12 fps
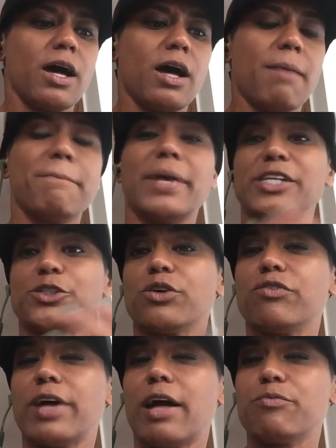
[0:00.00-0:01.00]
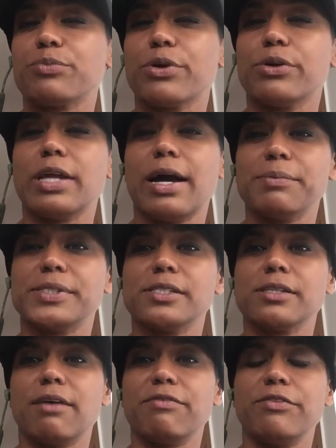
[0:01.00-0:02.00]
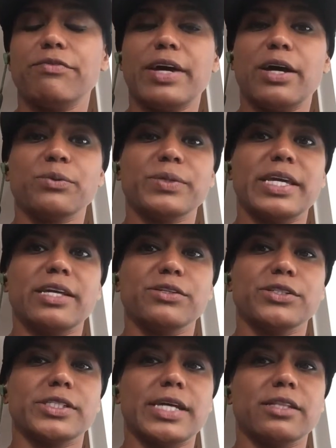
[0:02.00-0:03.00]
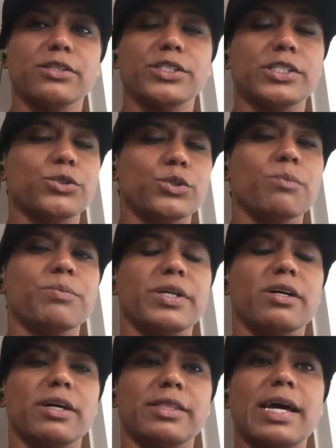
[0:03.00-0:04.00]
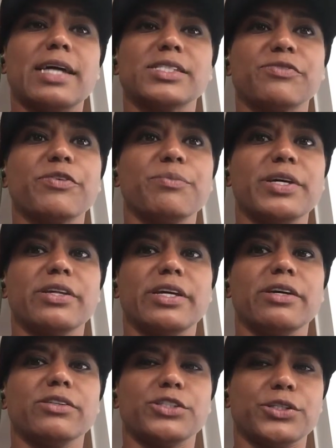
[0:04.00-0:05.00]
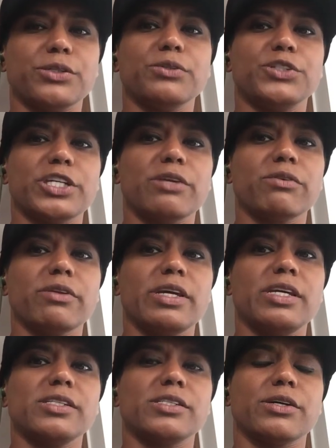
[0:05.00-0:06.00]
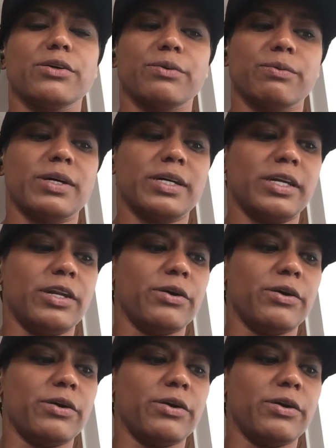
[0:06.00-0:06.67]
Mitral valve prolapse is often found with Ehlers-Danlos syndrome, but that's familial too generally. So,